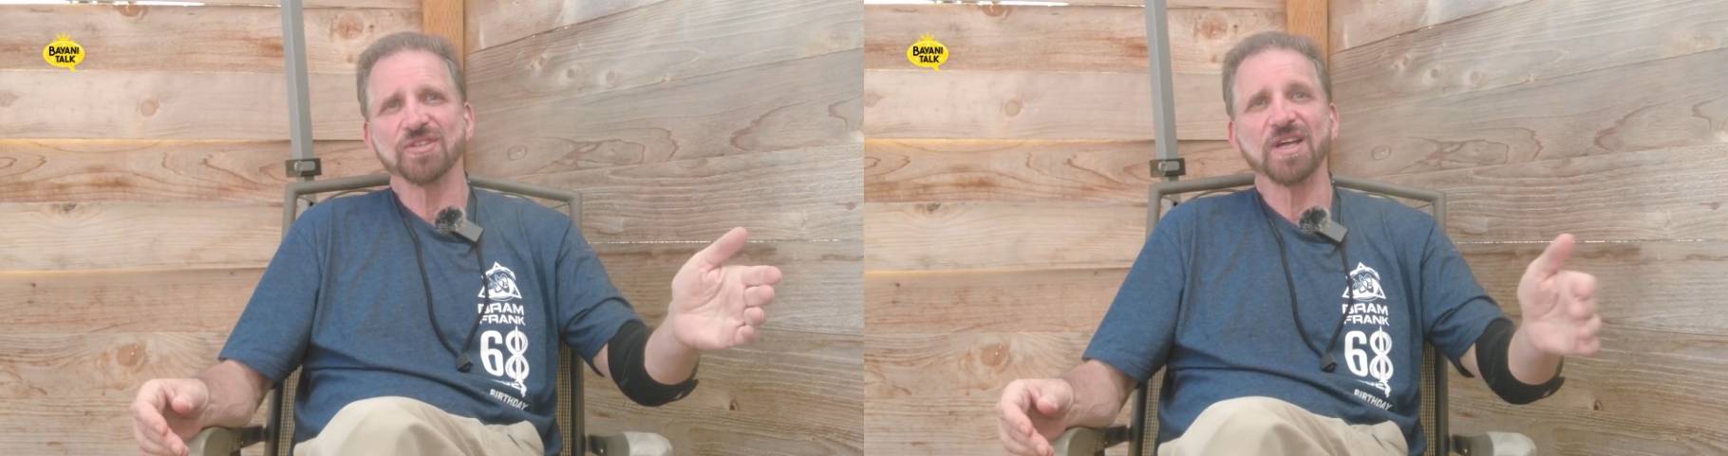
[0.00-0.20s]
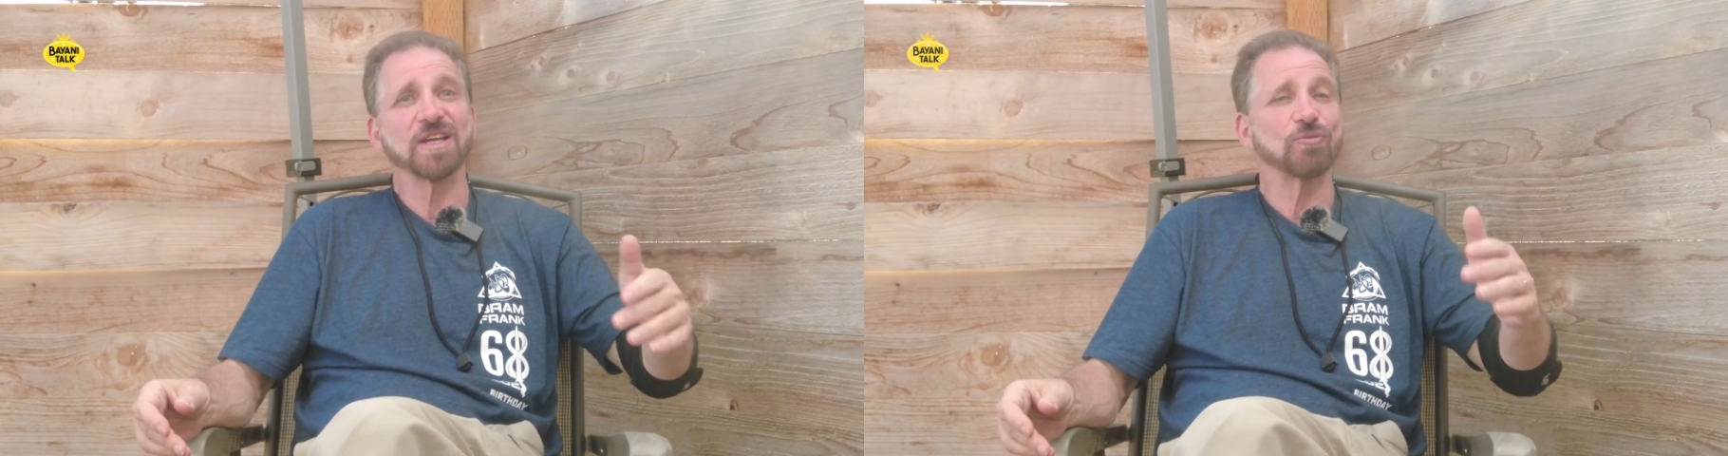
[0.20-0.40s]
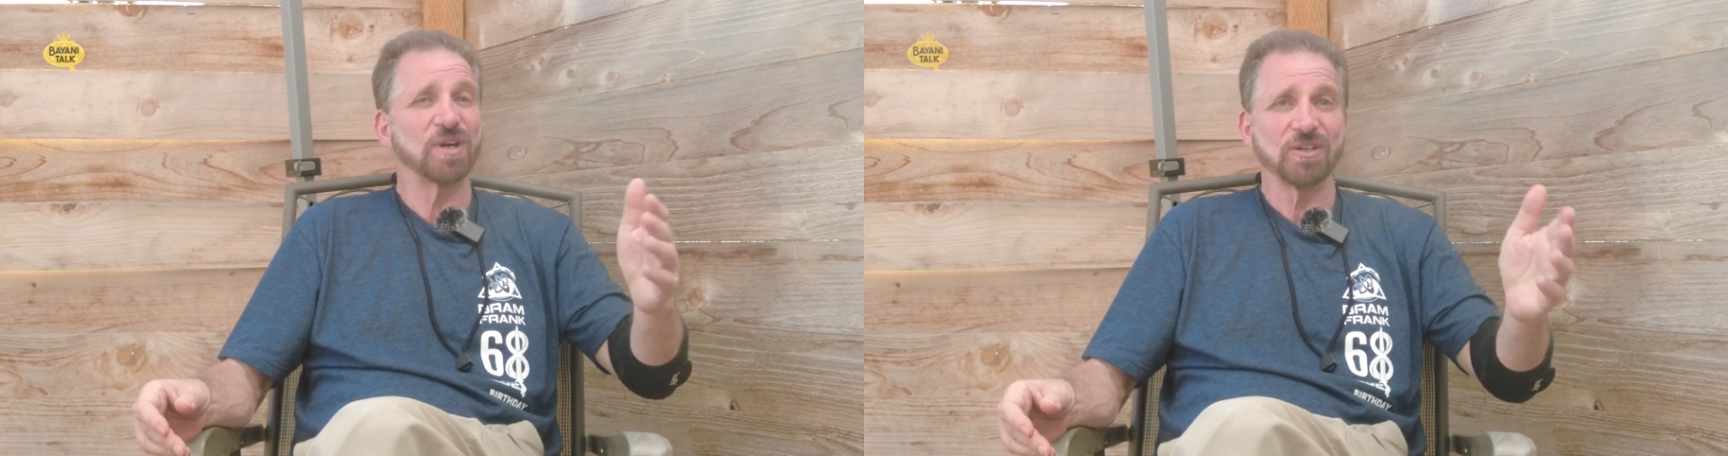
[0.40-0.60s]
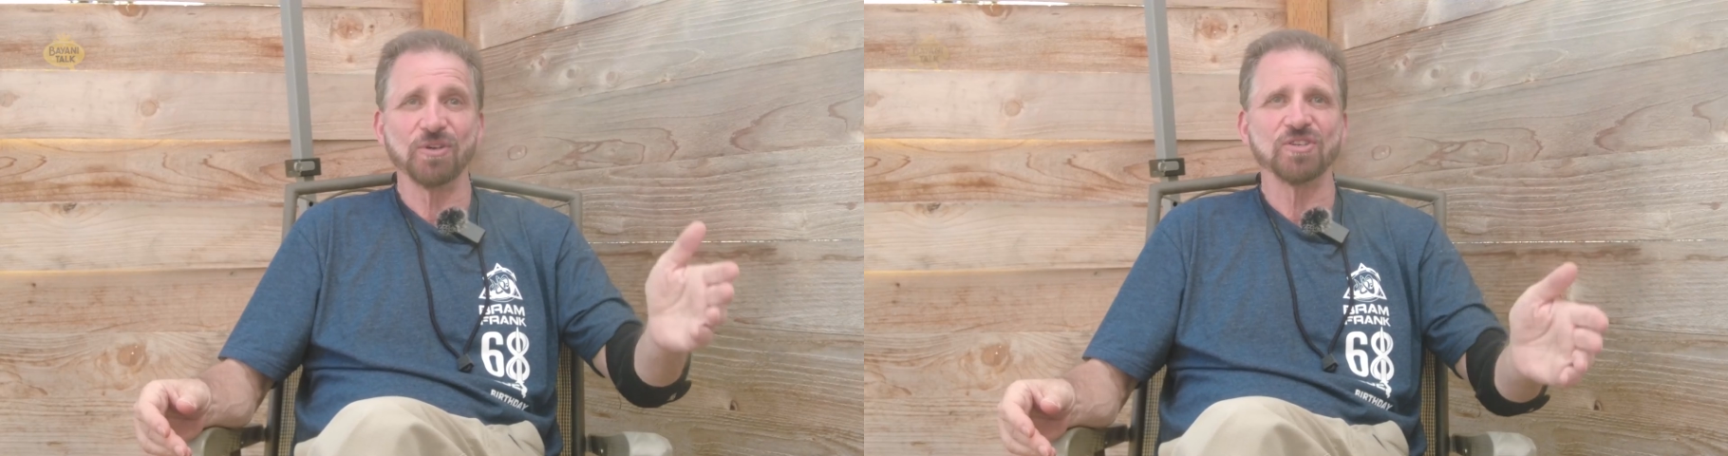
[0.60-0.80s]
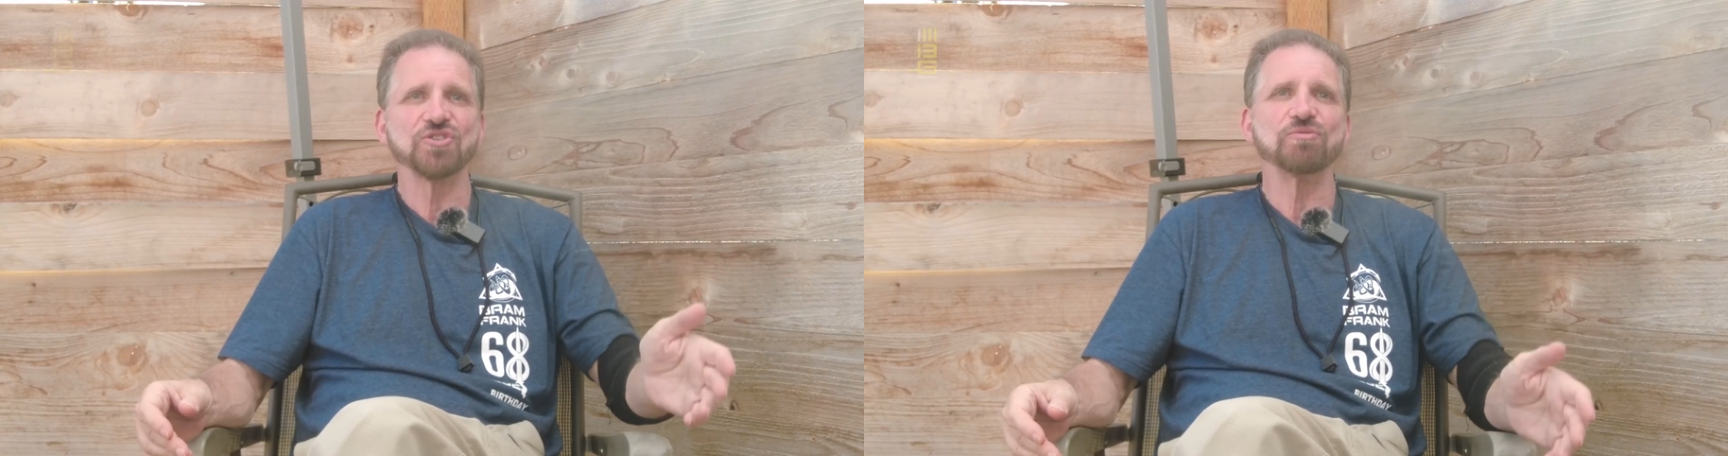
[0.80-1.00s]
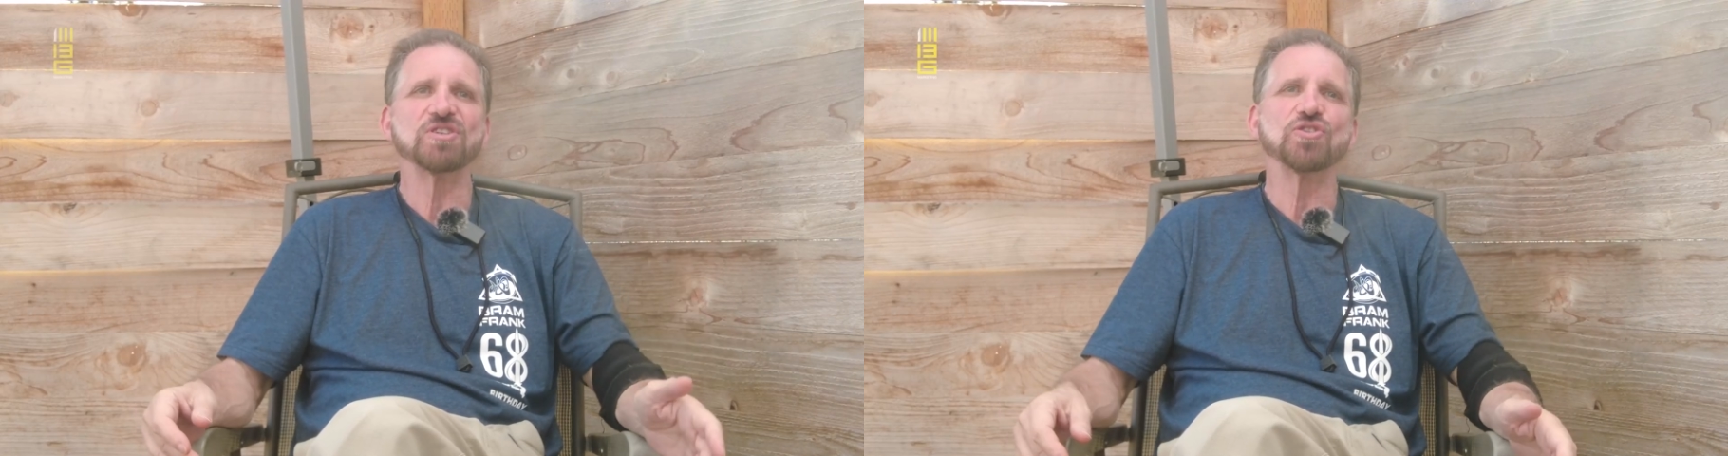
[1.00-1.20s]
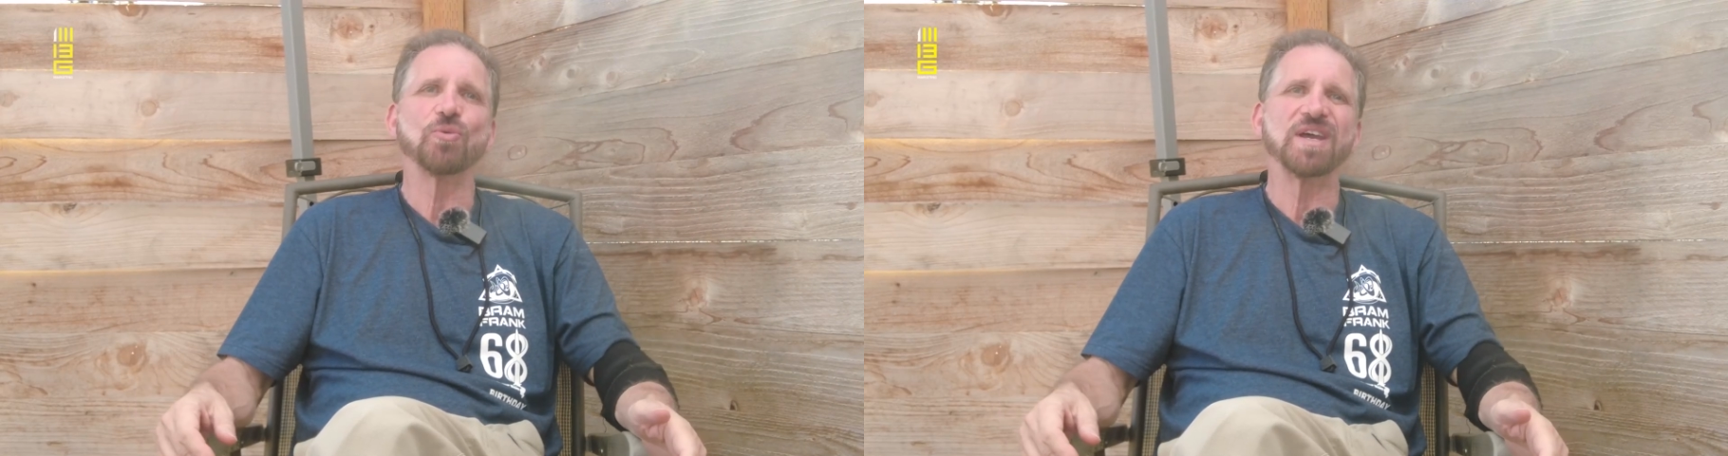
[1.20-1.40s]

like a regular artist, there is no